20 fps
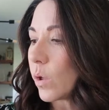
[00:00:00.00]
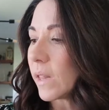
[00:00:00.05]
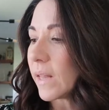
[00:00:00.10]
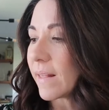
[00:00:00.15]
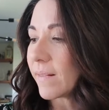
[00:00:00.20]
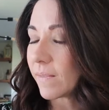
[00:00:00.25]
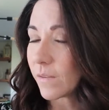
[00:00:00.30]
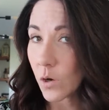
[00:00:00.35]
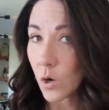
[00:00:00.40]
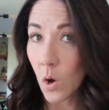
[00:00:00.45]

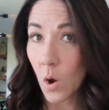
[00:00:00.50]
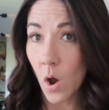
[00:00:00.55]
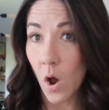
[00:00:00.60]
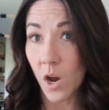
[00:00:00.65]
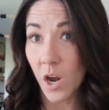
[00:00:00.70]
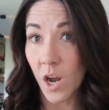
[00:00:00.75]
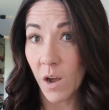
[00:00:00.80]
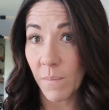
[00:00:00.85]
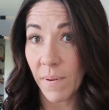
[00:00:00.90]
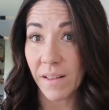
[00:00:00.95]
let's
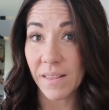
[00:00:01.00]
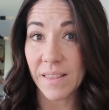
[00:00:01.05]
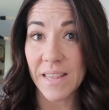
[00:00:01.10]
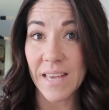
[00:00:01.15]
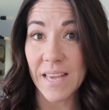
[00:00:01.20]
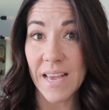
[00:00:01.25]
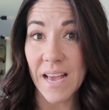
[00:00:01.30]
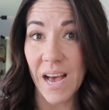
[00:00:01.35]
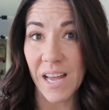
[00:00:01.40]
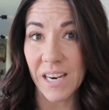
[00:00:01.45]
talk about
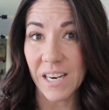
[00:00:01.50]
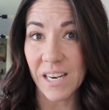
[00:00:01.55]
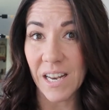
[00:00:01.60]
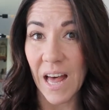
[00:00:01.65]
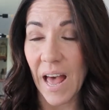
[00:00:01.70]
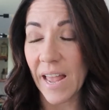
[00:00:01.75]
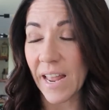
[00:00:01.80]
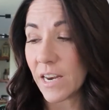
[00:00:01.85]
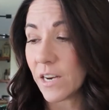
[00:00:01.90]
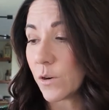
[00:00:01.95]
the
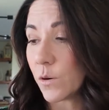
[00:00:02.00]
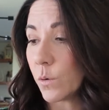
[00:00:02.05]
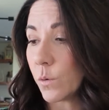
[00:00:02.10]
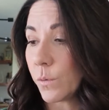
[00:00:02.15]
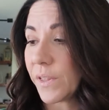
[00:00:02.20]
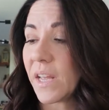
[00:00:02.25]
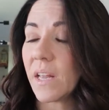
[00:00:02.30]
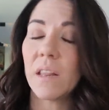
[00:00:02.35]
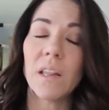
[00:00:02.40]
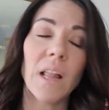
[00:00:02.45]
align tool.
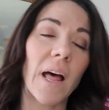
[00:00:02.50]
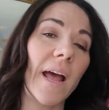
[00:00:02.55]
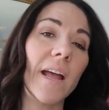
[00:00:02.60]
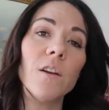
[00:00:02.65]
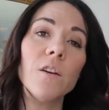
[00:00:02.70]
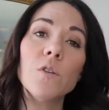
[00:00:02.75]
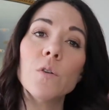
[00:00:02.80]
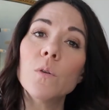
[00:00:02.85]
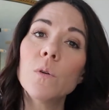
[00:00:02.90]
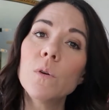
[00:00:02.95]
The
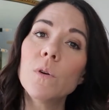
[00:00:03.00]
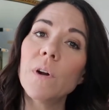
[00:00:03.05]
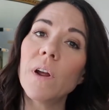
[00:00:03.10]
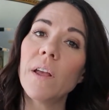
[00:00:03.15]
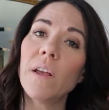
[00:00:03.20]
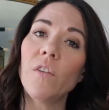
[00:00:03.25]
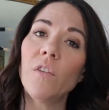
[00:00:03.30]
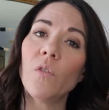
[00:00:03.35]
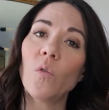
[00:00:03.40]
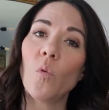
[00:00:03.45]
align tool
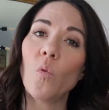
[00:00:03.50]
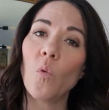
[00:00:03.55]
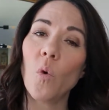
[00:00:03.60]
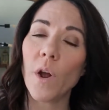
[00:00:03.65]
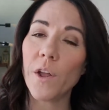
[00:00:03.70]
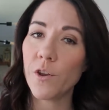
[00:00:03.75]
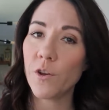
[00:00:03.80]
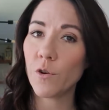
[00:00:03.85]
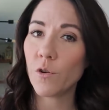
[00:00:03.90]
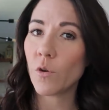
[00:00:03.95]
is
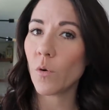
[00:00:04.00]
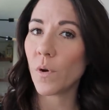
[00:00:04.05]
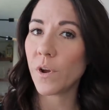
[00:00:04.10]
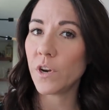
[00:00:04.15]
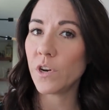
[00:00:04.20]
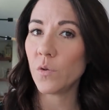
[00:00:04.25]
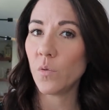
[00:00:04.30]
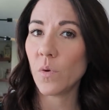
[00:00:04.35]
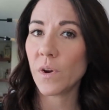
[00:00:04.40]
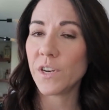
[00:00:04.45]
what you're going
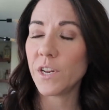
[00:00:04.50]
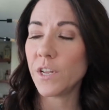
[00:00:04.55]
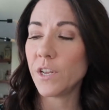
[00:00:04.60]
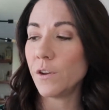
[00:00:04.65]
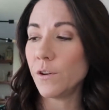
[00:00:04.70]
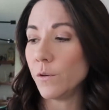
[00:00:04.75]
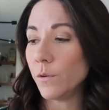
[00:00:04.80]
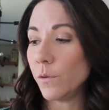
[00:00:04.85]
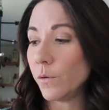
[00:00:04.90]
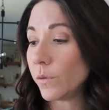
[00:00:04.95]
to want to
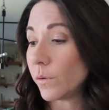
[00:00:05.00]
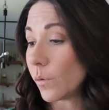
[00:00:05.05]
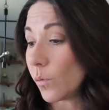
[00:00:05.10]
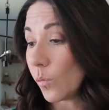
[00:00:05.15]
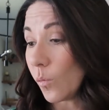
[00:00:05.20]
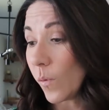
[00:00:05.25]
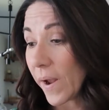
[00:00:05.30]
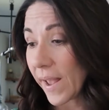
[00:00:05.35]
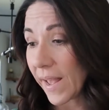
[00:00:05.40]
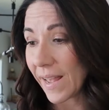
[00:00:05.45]
use
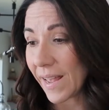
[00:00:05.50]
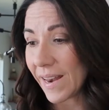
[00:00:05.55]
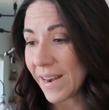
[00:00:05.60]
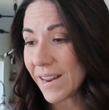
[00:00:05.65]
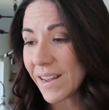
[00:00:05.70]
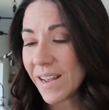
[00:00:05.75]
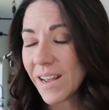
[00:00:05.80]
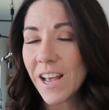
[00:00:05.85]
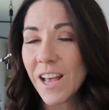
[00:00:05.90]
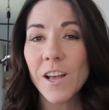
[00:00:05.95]

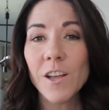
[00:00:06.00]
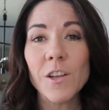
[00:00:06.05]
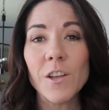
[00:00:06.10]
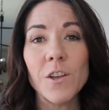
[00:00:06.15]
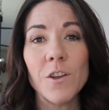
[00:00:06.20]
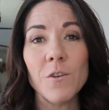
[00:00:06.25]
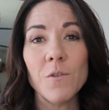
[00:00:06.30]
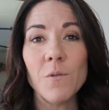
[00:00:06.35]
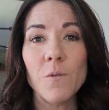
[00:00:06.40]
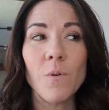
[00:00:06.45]
when
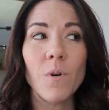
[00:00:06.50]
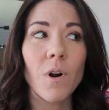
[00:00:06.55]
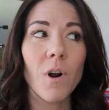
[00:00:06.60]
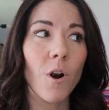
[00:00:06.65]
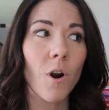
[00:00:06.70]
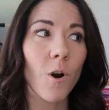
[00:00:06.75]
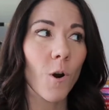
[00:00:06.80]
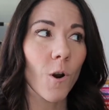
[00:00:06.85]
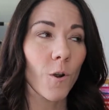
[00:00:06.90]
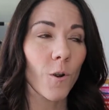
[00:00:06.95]
you
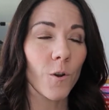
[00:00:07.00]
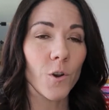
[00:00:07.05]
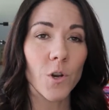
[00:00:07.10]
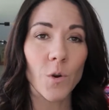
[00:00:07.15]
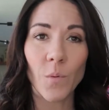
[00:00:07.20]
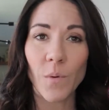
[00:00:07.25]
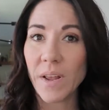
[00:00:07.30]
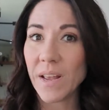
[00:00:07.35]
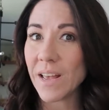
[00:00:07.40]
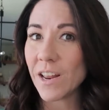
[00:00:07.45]
are
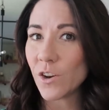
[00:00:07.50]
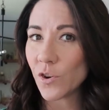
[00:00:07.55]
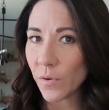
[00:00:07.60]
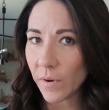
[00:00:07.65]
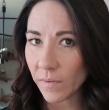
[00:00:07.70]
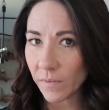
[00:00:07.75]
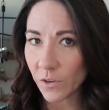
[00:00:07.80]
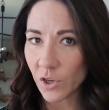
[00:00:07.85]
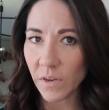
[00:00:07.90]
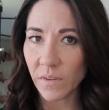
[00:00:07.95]
doing
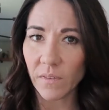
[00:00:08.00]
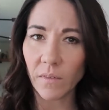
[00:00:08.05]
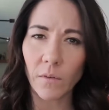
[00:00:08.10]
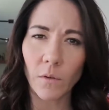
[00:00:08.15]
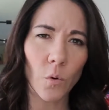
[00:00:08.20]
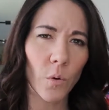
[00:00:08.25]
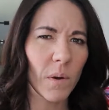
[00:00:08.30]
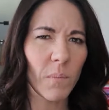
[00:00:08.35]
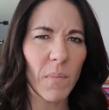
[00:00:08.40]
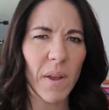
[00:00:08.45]
transitions. It's
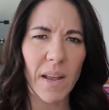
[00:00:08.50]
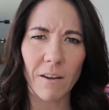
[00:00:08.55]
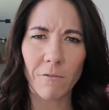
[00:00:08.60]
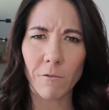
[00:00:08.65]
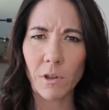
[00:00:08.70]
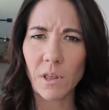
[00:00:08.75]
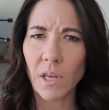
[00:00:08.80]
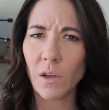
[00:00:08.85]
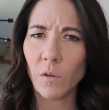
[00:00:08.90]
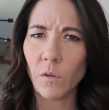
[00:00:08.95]
going to make
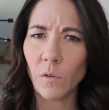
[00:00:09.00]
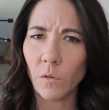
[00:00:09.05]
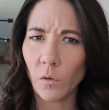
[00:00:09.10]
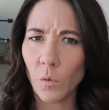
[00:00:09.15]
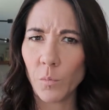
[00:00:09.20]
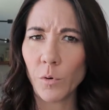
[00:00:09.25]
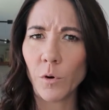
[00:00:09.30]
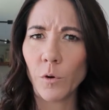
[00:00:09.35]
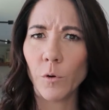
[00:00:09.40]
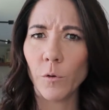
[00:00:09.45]
everything
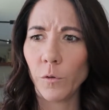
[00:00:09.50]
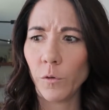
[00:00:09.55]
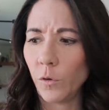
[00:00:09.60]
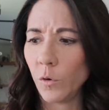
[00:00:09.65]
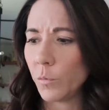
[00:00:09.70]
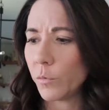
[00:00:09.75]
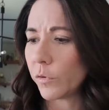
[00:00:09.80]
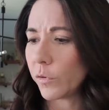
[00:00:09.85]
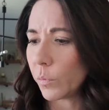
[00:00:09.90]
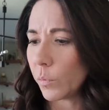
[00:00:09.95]
super,
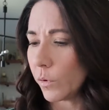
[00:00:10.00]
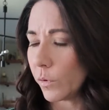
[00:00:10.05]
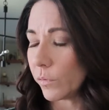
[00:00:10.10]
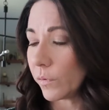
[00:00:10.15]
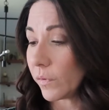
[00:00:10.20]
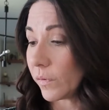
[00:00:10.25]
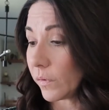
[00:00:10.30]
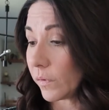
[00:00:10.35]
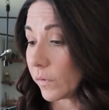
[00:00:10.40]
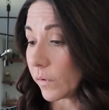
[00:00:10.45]
super smooth.
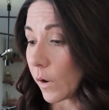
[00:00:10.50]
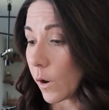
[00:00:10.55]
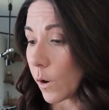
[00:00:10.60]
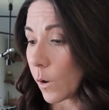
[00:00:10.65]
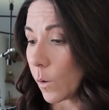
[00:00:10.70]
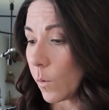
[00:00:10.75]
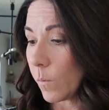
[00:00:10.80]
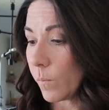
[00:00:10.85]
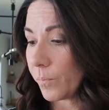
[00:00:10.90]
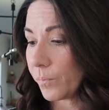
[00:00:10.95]

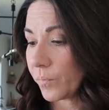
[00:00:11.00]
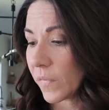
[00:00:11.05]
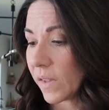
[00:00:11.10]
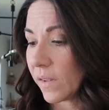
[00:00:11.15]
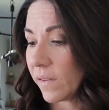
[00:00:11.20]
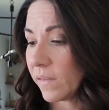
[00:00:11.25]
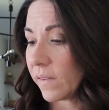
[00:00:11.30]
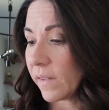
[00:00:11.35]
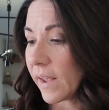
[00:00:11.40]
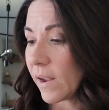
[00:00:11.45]
So
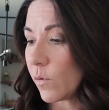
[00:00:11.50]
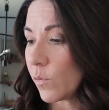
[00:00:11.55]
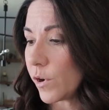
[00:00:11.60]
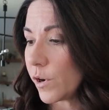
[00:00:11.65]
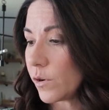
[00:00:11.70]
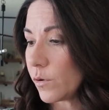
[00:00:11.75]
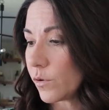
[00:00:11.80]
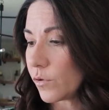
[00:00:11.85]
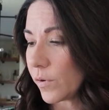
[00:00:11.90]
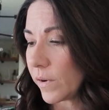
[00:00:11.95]
say I want
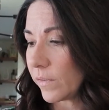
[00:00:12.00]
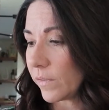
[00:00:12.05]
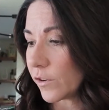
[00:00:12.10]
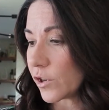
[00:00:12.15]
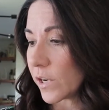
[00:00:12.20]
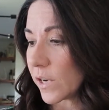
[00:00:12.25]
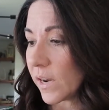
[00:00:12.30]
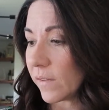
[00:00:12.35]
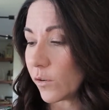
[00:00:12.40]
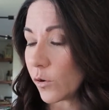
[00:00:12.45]
to do a
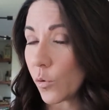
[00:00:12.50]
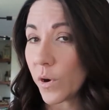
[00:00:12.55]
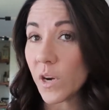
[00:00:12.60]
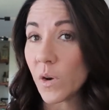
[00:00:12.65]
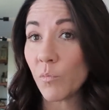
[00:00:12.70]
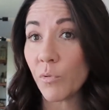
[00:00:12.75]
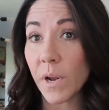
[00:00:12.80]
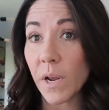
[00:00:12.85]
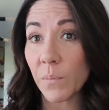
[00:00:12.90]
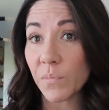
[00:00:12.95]
transition, it's going to
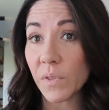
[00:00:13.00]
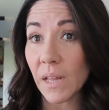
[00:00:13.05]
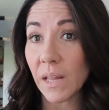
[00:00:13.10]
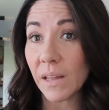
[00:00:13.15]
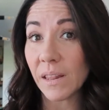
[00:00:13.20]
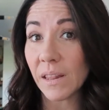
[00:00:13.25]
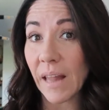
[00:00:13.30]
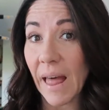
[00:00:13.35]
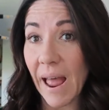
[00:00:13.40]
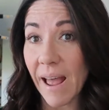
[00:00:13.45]
bring up the
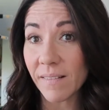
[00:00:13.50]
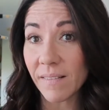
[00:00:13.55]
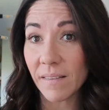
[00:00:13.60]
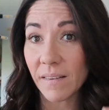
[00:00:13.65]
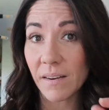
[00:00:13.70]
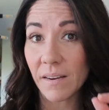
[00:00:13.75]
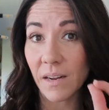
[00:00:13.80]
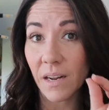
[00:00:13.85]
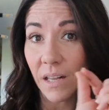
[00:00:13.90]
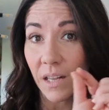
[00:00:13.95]

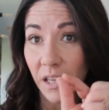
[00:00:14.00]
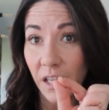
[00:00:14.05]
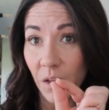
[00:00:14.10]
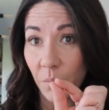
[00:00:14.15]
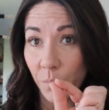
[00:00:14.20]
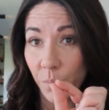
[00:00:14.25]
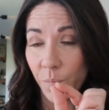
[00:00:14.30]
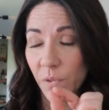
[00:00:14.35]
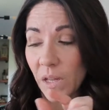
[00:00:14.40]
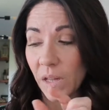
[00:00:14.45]
last
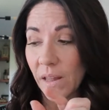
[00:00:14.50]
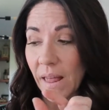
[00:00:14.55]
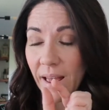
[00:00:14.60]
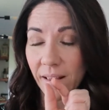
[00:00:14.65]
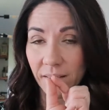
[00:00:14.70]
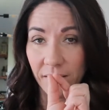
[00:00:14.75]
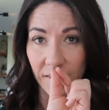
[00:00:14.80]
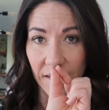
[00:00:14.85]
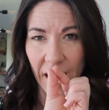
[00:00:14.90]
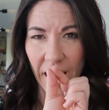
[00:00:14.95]
clip, the
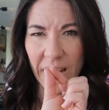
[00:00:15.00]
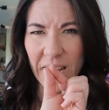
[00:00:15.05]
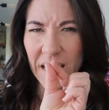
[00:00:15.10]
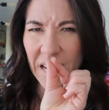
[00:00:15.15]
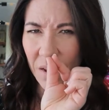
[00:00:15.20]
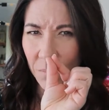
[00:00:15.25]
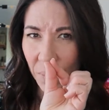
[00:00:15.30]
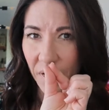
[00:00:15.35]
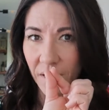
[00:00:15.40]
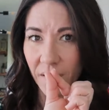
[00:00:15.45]
last
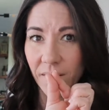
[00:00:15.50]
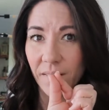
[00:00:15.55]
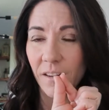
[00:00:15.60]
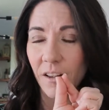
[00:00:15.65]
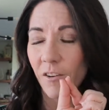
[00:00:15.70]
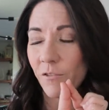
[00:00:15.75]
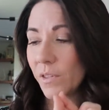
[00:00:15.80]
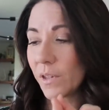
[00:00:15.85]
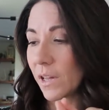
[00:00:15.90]
tiny piece of the